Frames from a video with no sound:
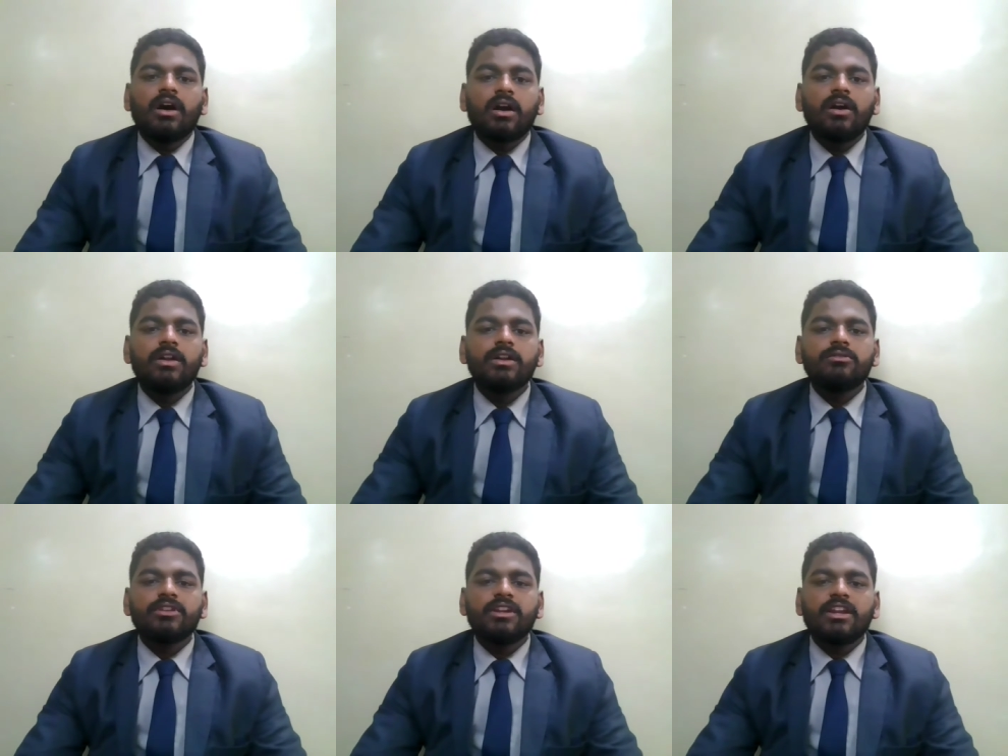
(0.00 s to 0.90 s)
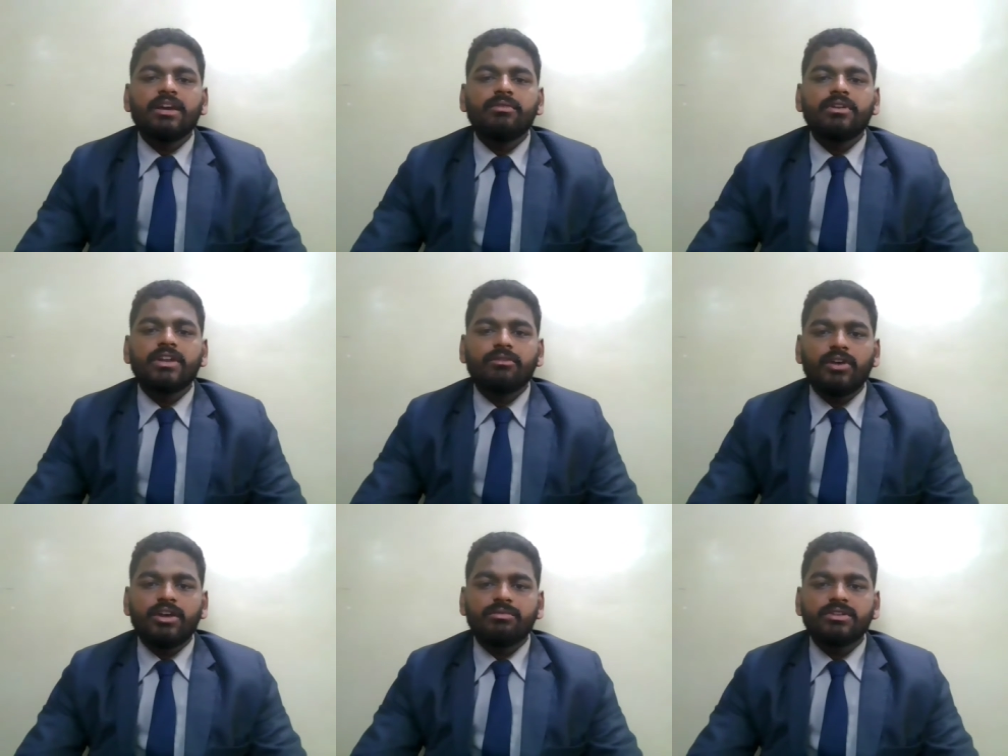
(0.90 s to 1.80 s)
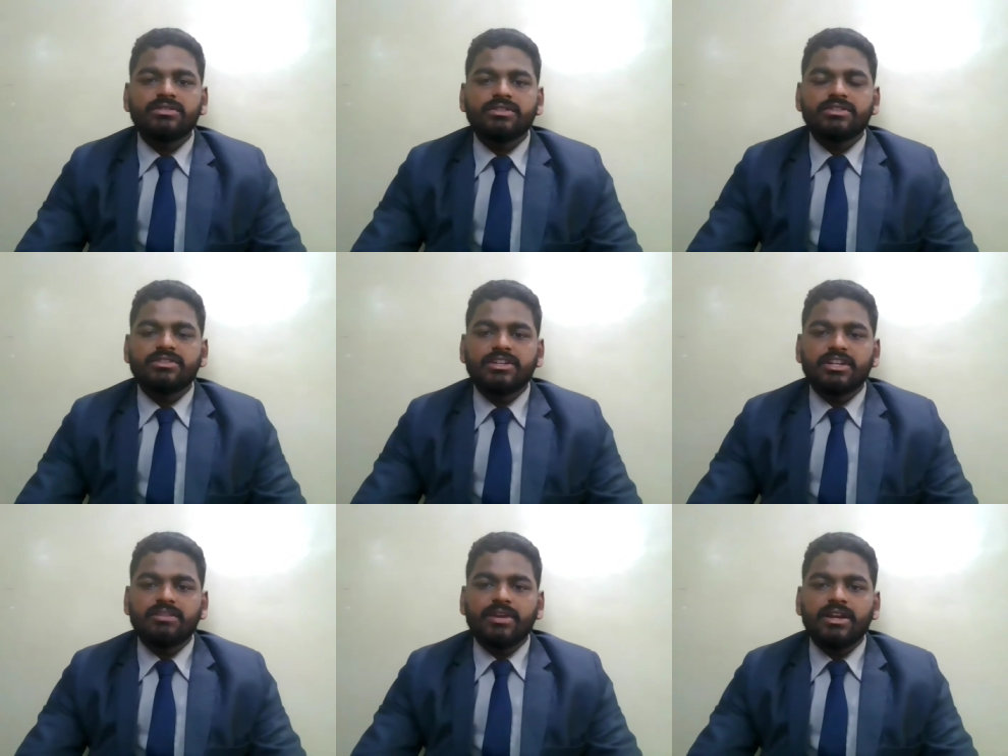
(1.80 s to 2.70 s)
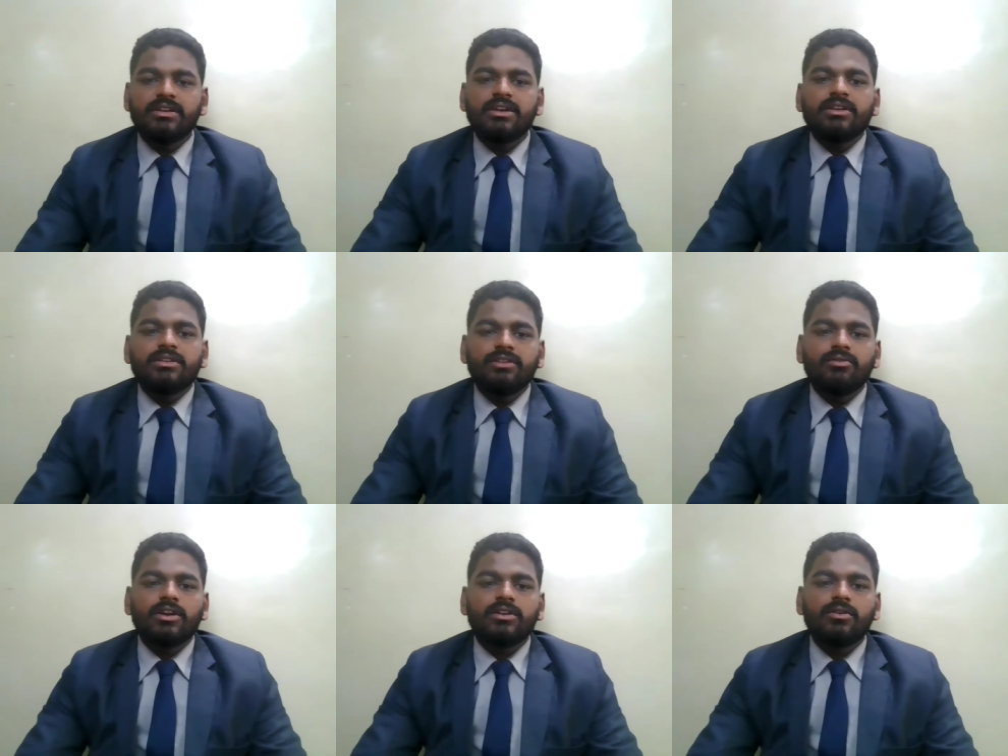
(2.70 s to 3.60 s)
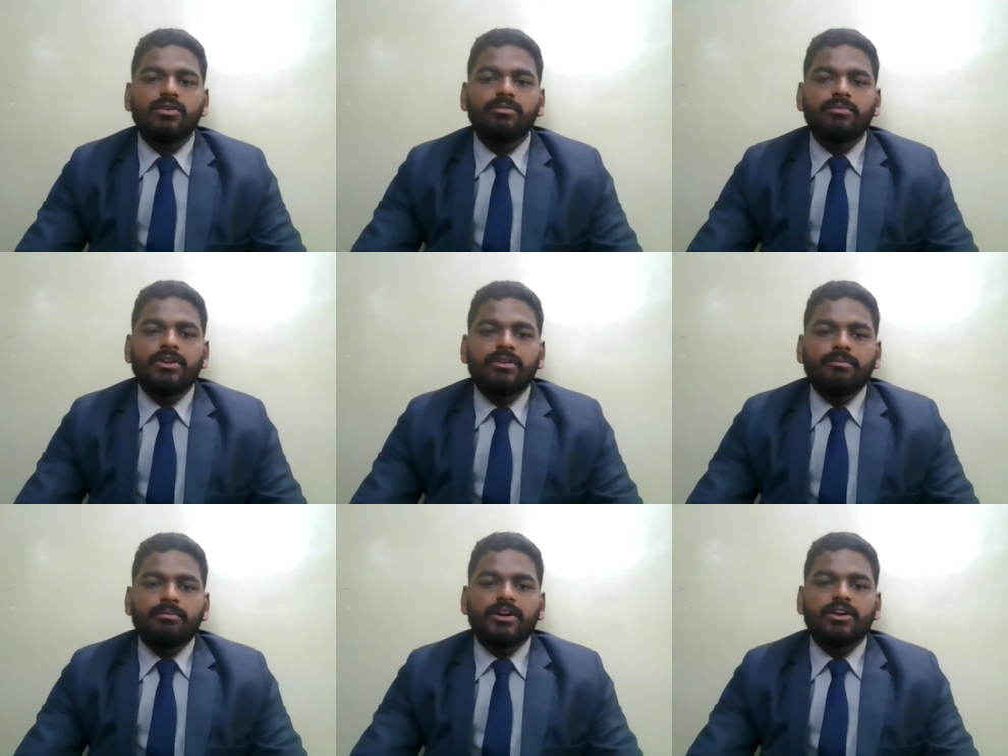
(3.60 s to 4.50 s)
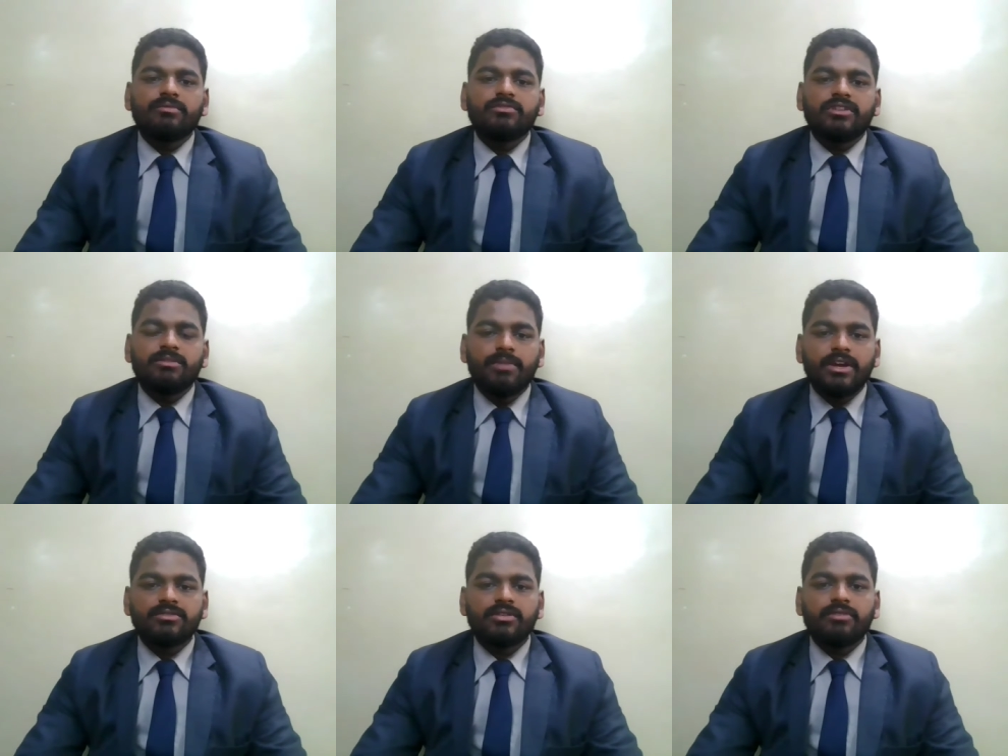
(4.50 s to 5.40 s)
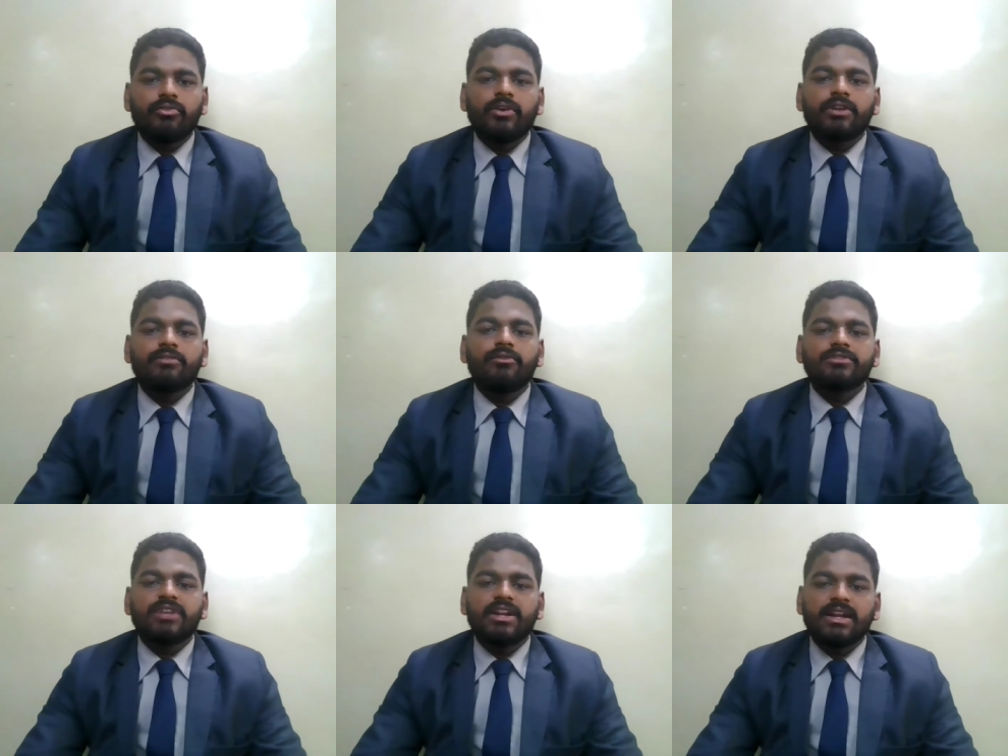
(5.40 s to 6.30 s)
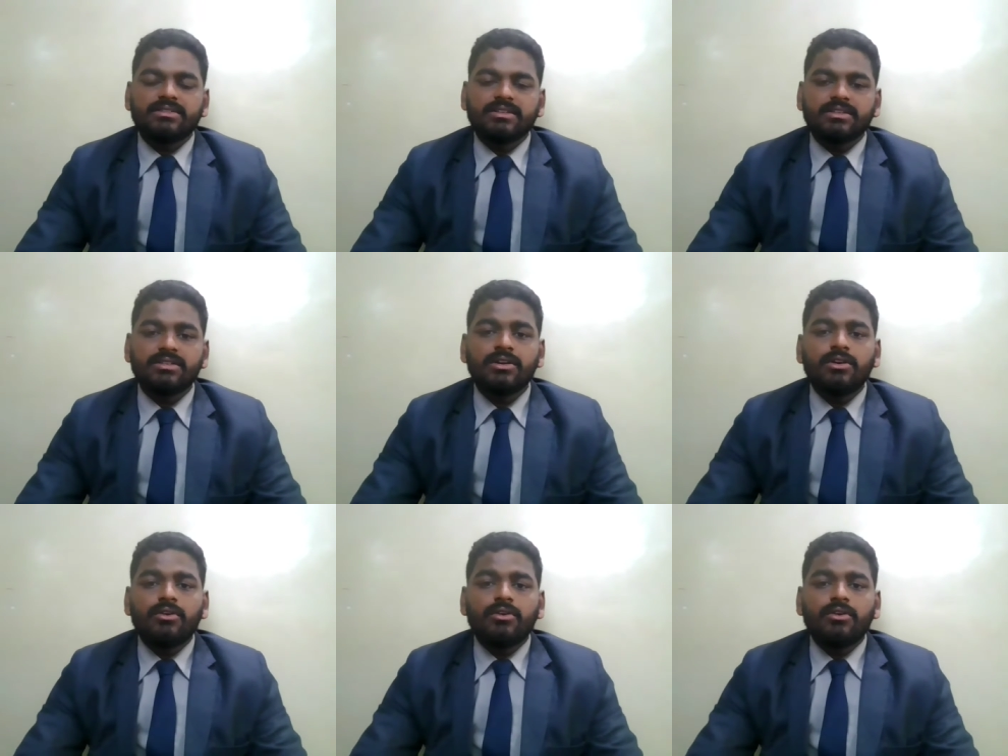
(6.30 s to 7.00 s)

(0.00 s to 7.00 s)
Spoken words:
According to the labor requirements is determined, the workload becomes the base of a workforce analysis